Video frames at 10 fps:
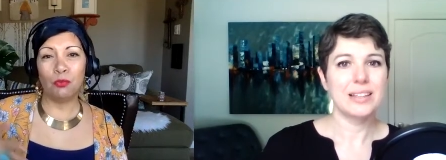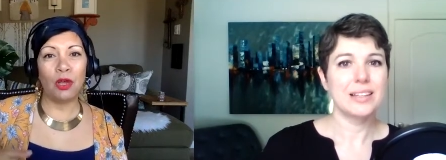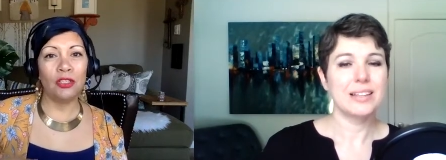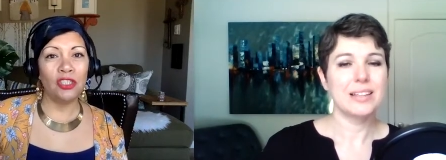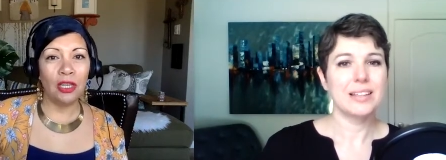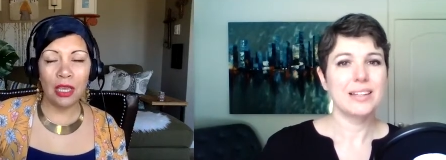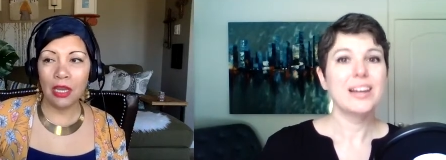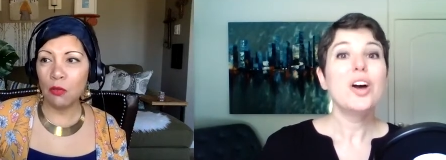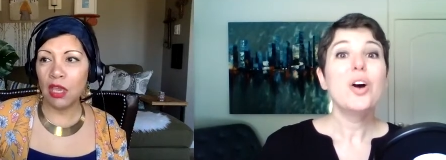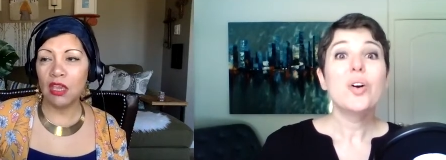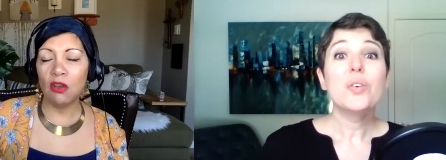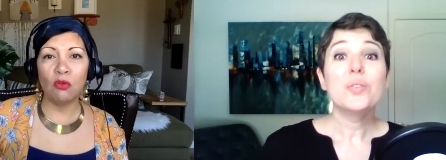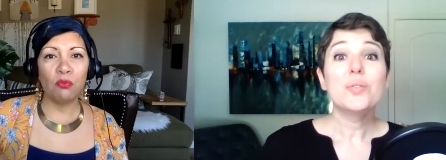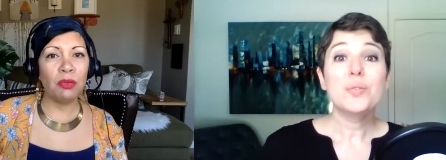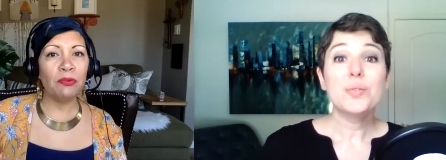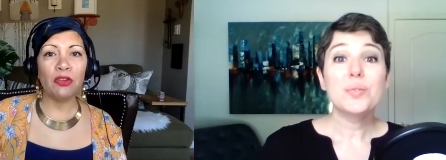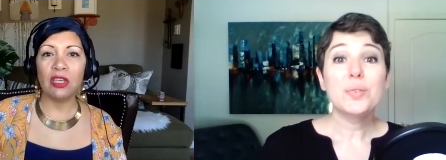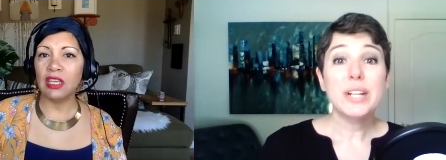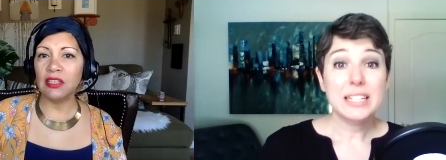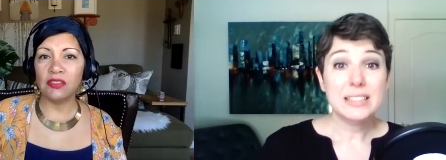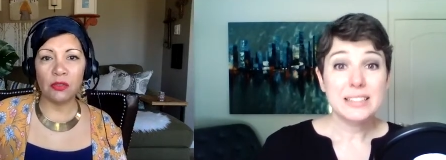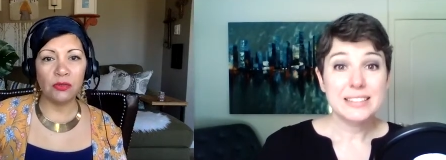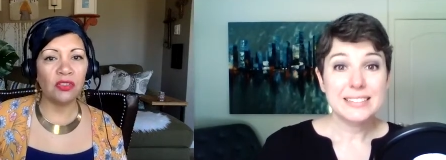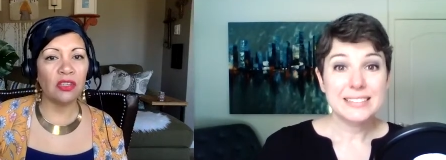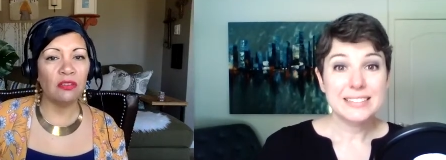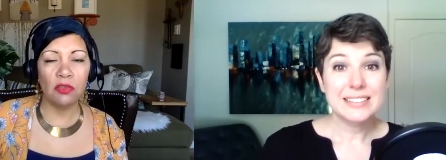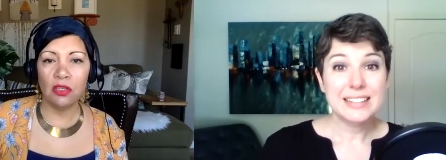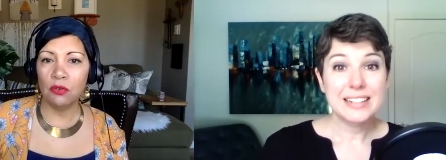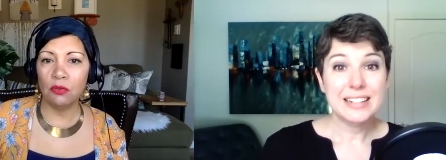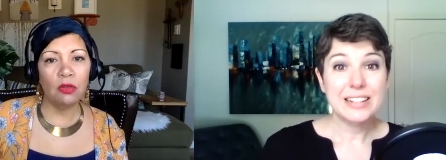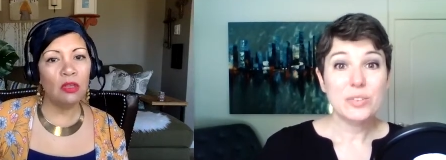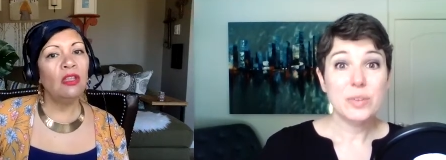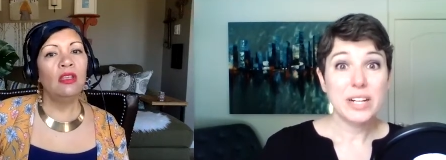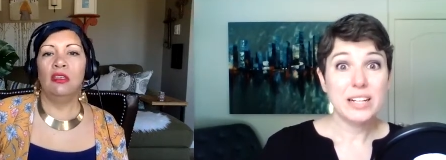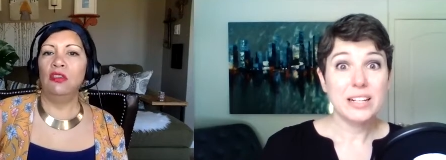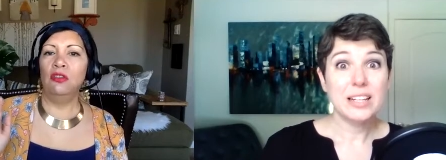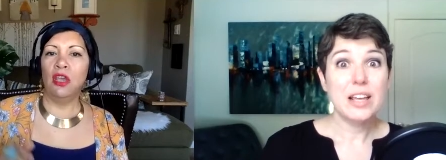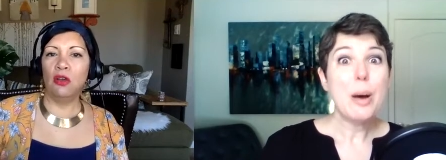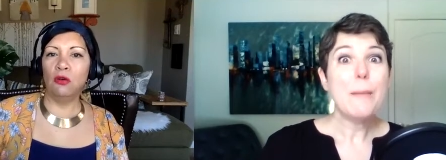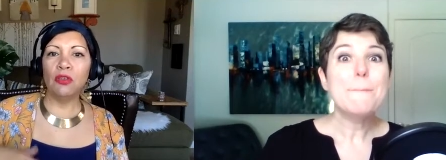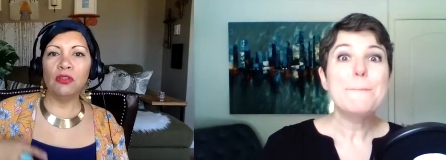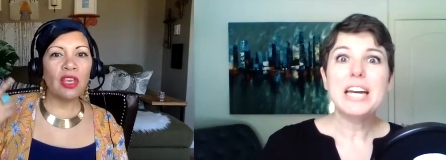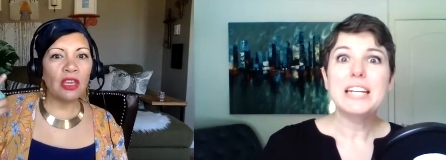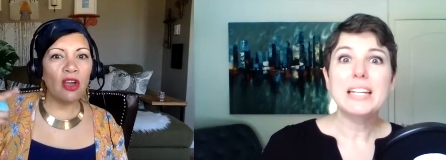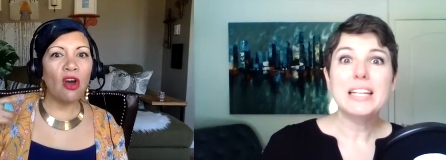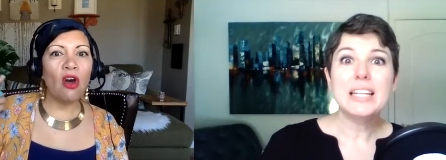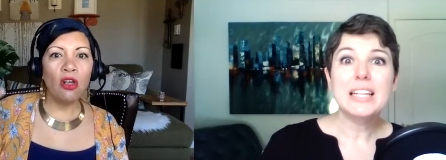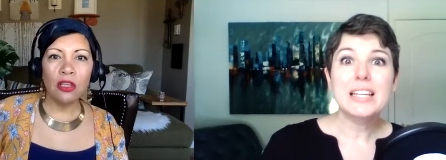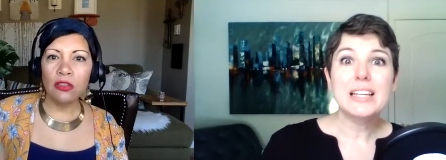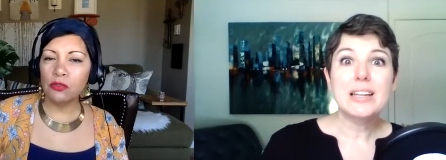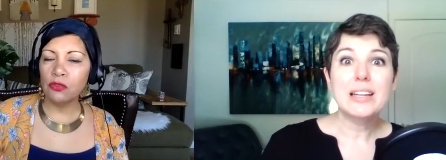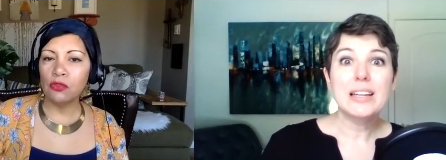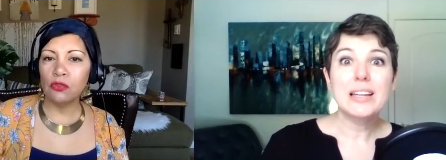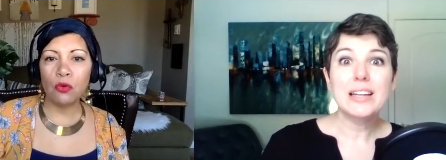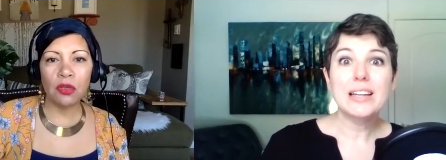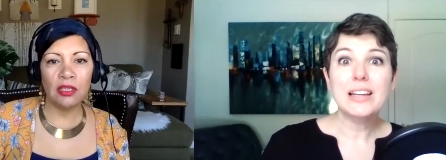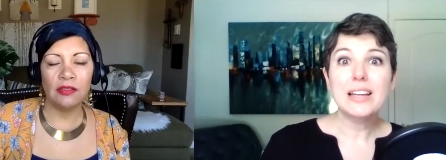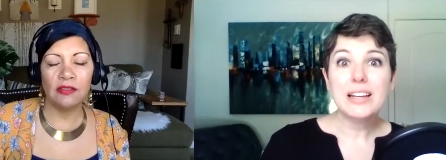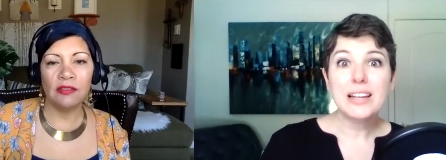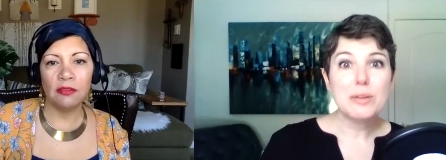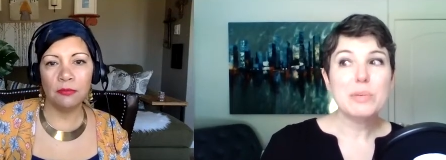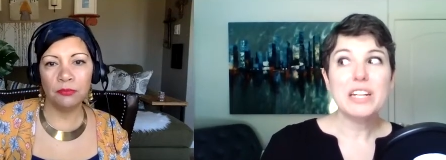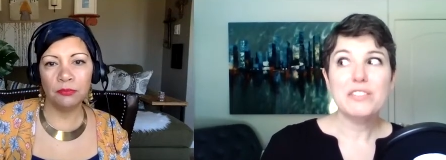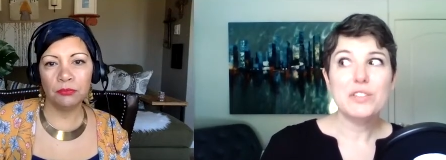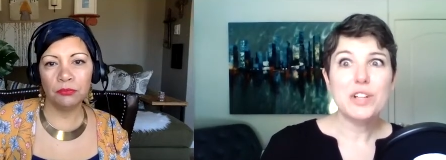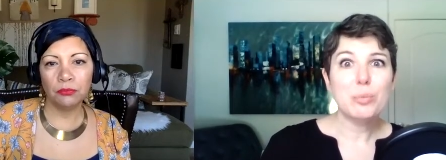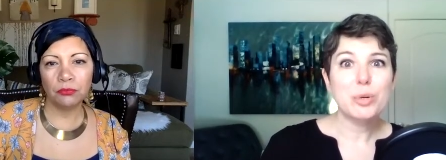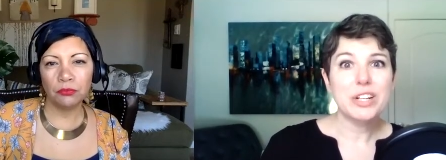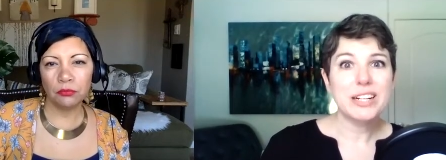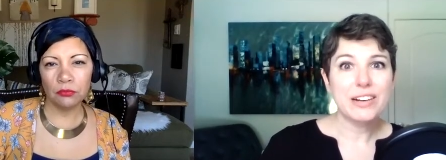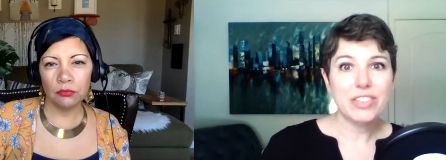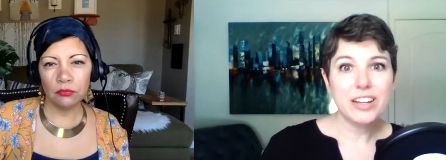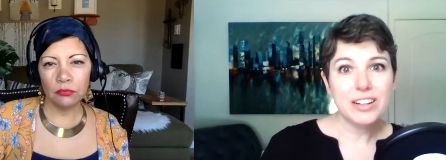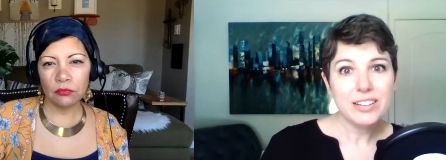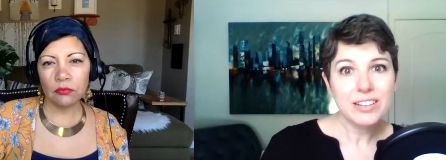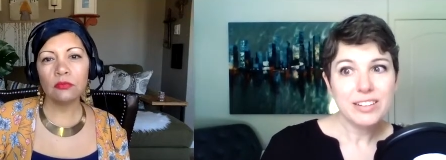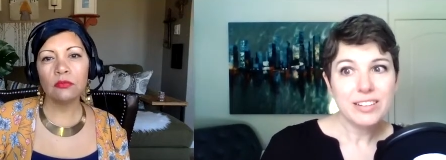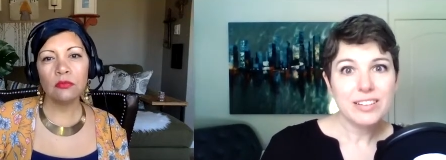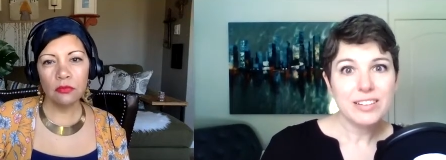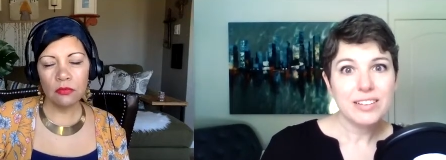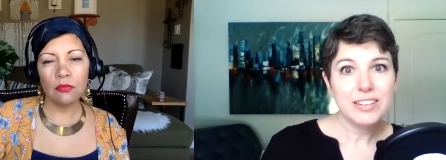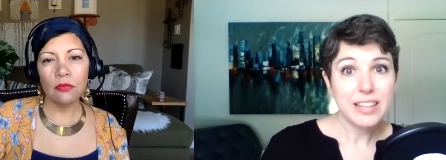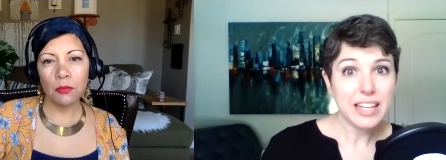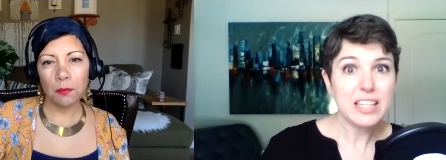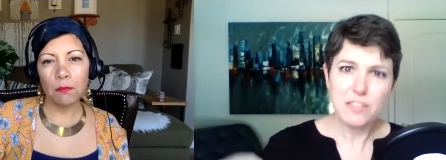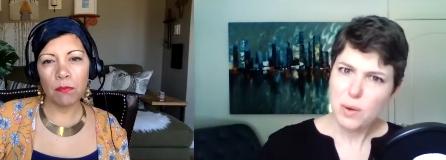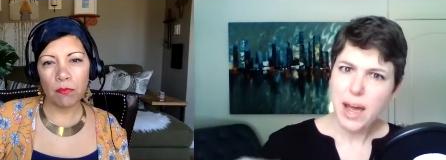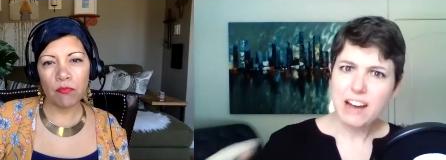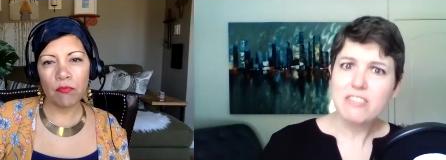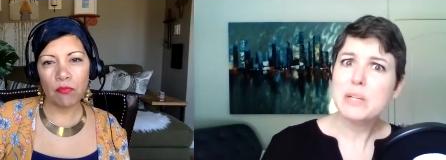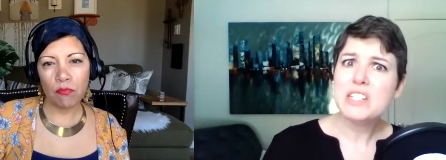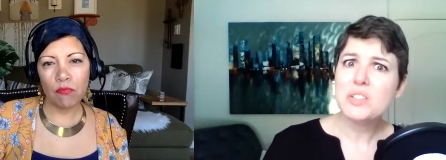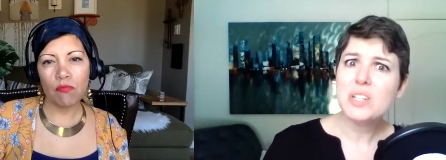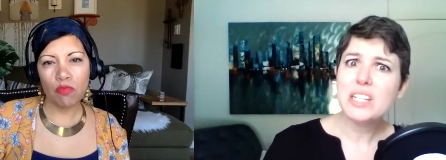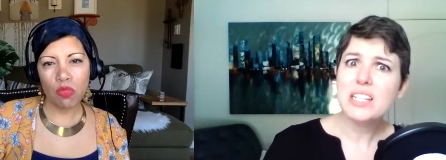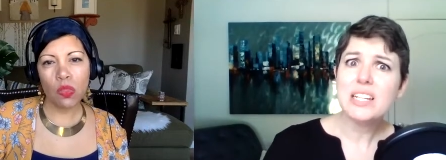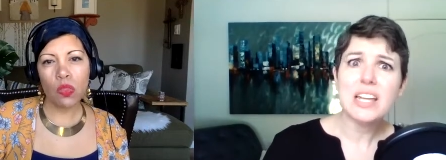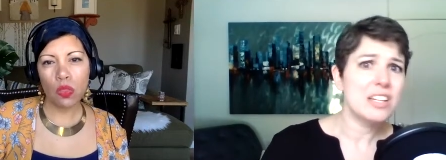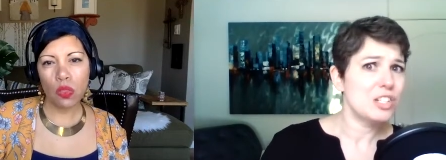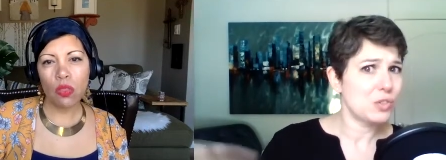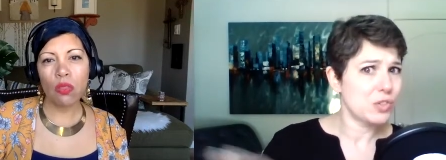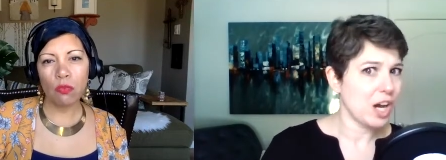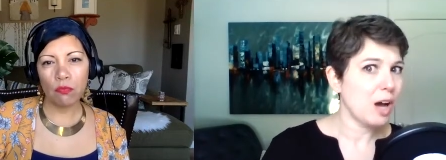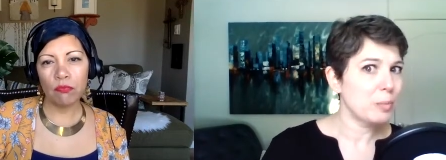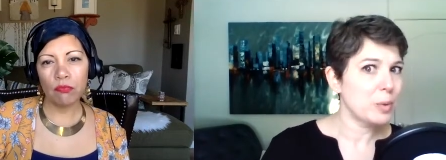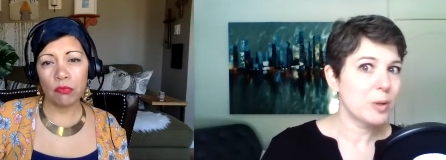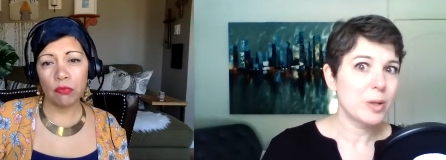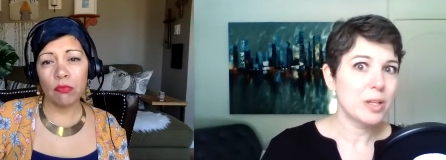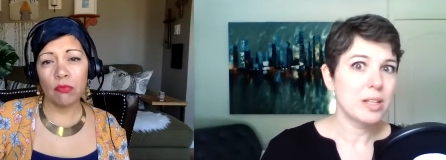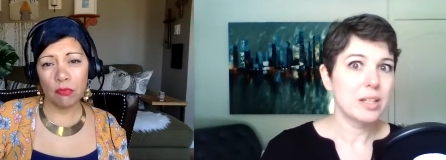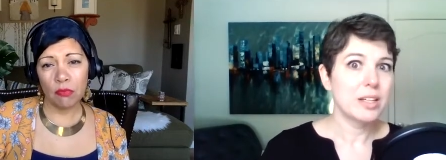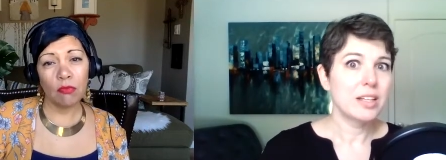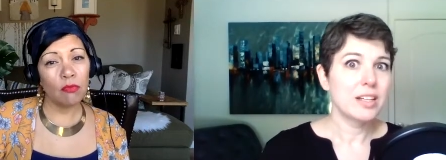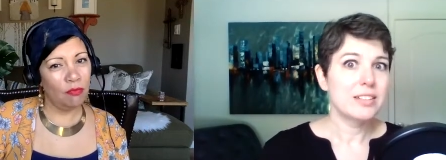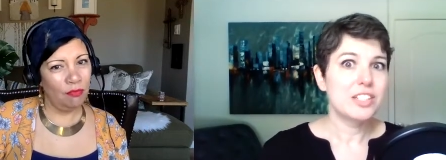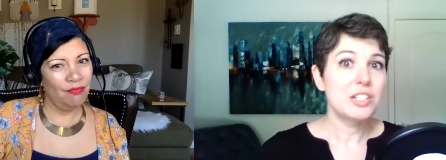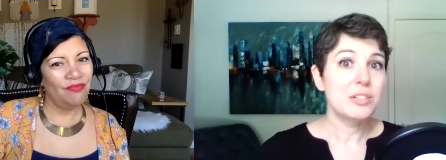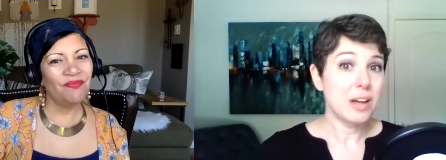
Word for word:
Speaker 1: watching anyway, or people are going right. to get so sick of you. Right. You know, there's but, like all of those stories.
Speaker 2: But if you don't put it out there, like if you have been doing it and then you stop, do you,